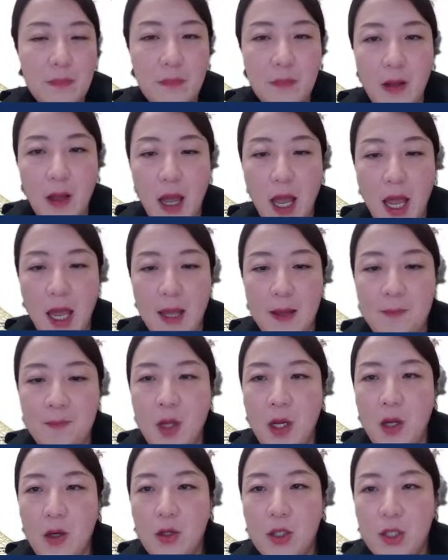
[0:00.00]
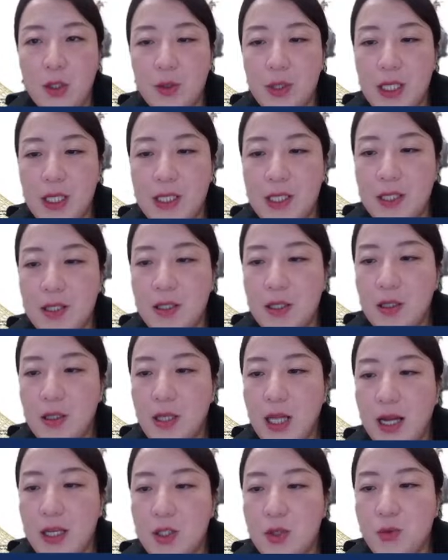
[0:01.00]
Okay, so this is the
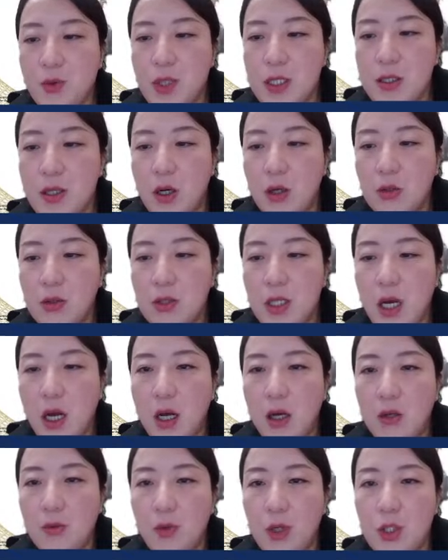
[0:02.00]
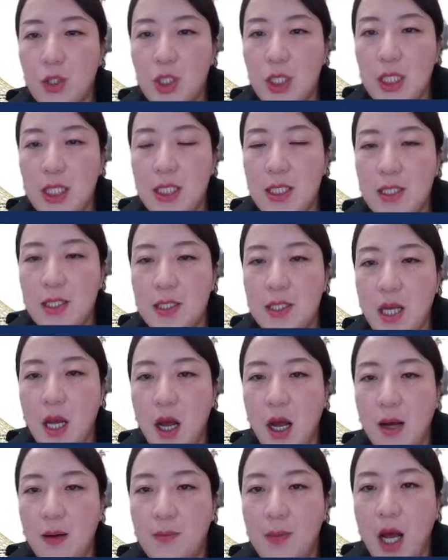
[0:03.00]
last result, which is
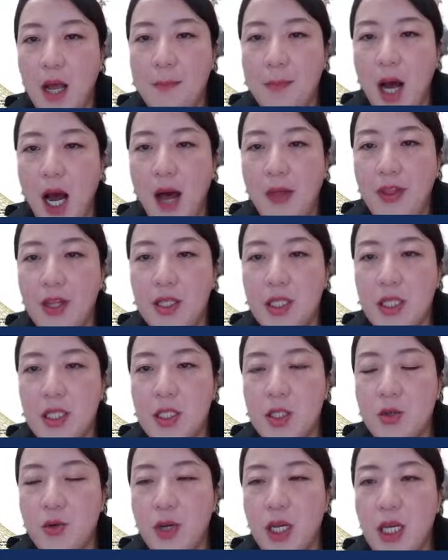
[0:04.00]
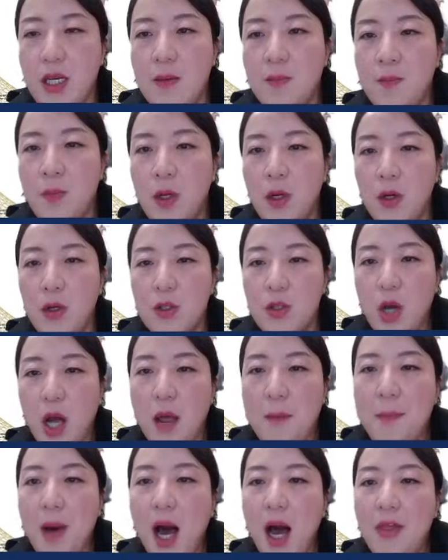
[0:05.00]
hypothesis 3. So
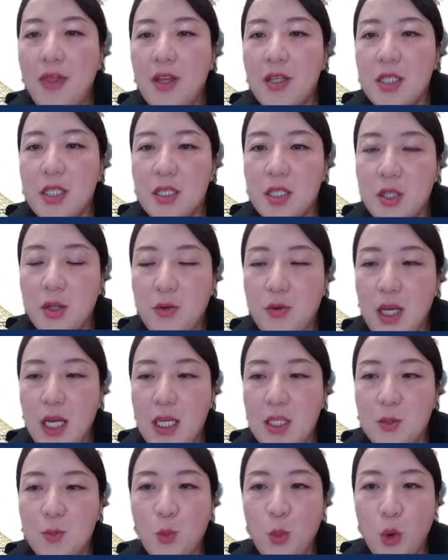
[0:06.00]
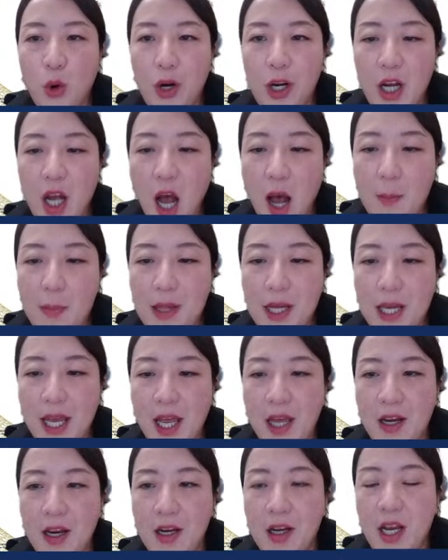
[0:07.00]
hypothesis 3 is more
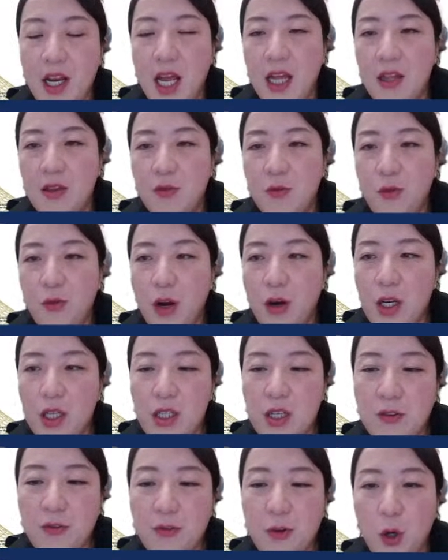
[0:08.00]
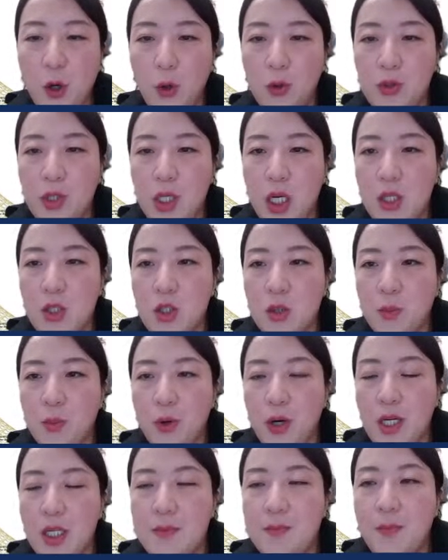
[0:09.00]
complicated and very difficult to
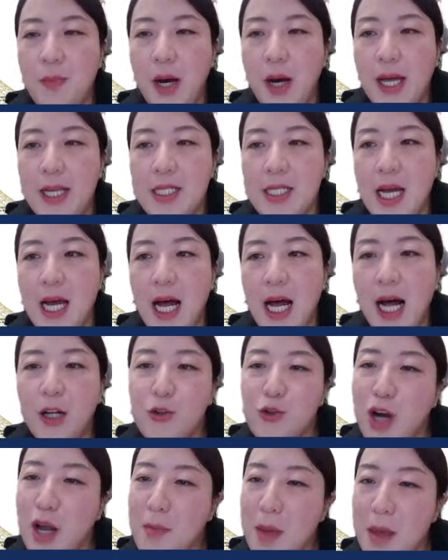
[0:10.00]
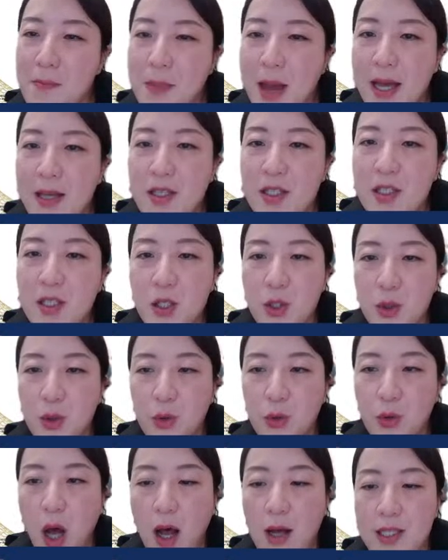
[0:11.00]
interpret, but I'll try my best
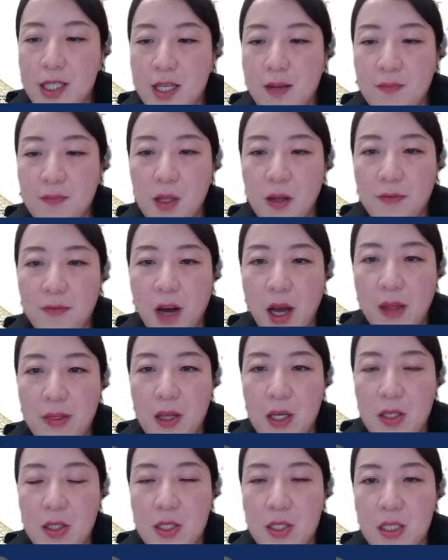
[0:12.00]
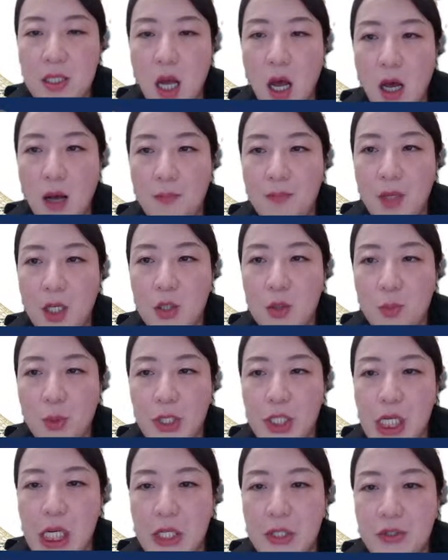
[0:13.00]
to simplify this
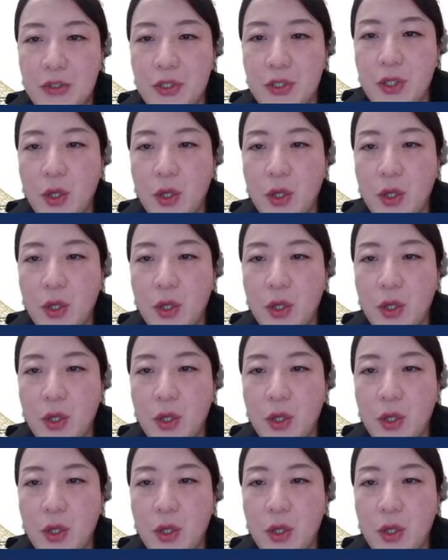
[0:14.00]
interpretation.